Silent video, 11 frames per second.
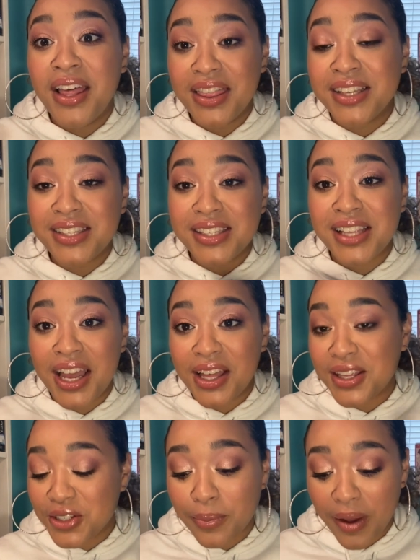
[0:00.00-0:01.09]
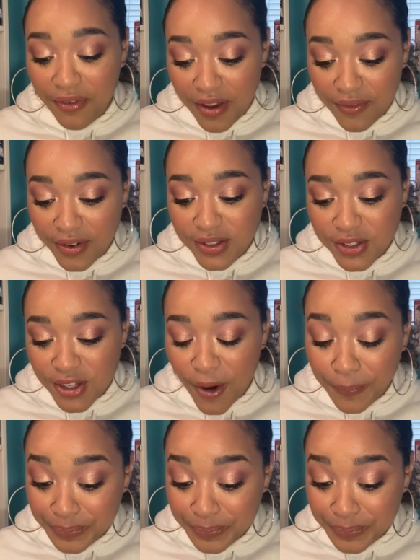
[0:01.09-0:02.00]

This is like, these are my favorites. So